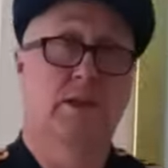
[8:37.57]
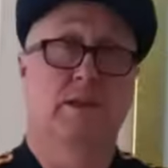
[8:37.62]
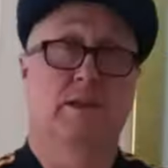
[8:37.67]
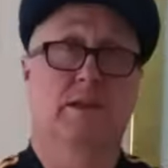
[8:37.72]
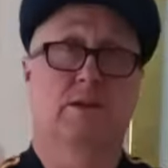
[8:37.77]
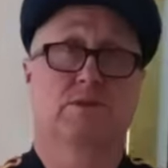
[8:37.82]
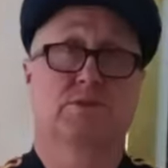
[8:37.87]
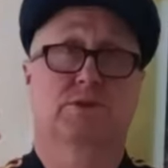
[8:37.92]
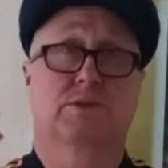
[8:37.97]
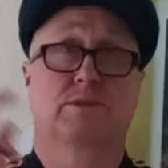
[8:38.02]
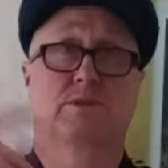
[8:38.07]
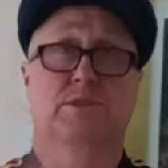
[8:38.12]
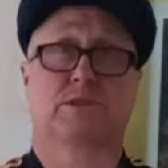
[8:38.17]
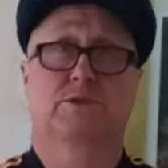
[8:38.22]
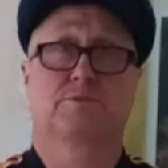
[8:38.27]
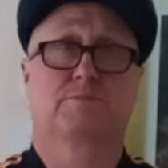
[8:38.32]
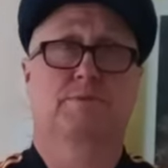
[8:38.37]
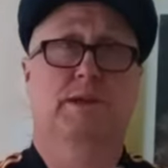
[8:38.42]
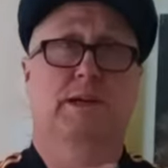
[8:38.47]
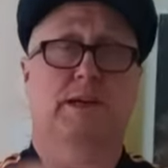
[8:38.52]
Now should I
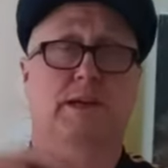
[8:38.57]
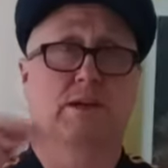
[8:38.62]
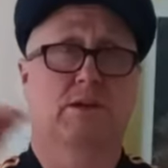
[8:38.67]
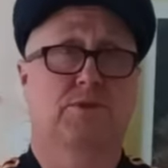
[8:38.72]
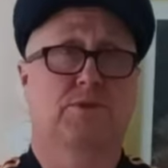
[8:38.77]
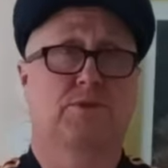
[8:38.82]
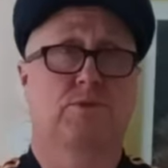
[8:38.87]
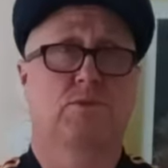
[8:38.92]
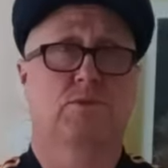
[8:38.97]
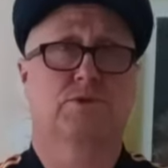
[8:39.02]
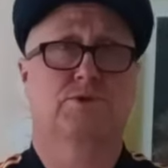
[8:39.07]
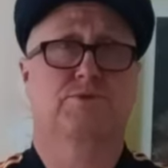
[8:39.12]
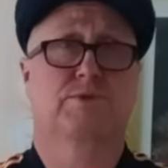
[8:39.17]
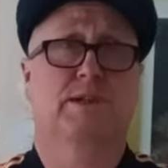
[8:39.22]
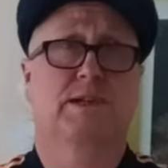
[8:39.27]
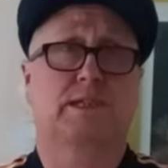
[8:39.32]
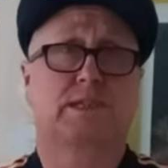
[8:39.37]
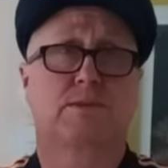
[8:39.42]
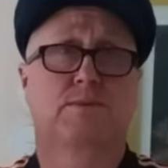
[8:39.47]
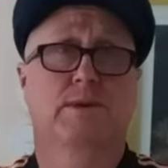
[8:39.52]
sprayed, I thought
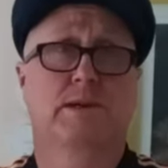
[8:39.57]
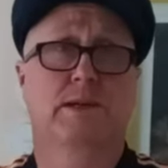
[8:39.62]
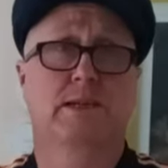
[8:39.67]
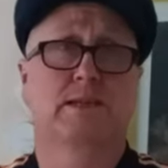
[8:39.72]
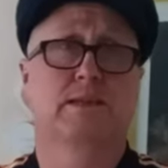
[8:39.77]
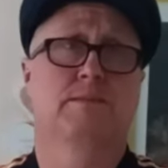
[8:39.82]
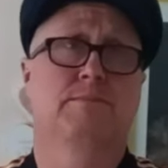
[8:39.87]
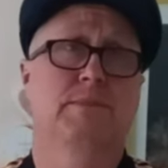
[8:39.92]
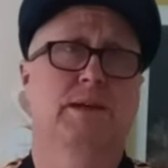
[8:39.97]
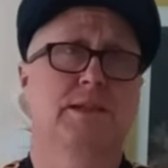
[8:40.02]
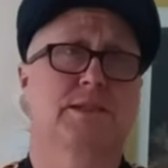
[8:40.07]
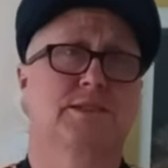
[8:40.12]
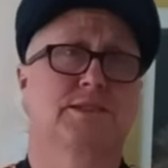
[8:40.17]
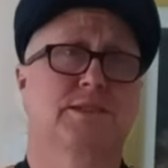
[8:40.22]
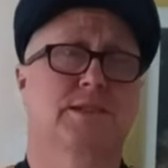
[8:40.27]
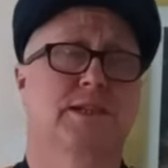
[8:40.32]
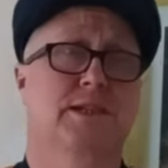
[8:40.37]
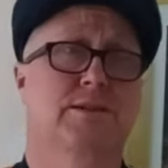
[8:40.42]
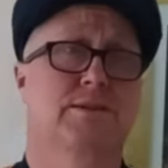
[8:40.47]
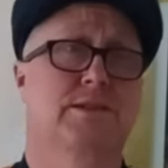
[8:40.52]
straight away
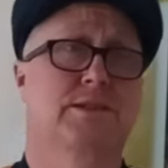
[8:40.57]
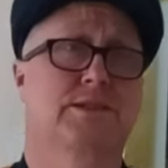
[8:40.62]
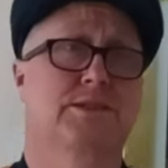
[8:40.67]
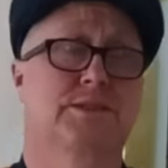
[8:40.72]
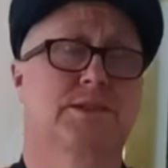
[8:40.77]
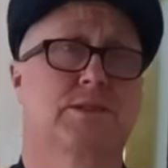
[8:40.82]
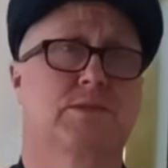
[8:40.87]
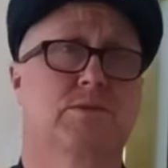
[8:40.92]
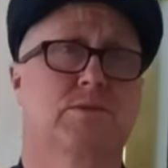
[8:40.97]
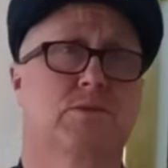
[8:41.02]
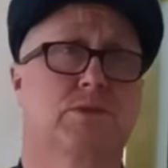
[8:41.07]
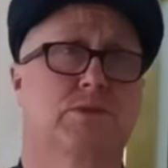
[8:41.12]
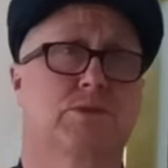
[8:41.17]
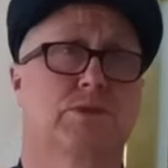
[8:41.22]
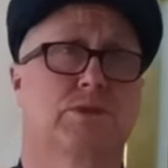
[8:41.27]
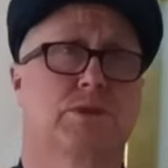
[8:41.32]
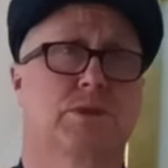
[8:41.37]
Mancera Instant Crush.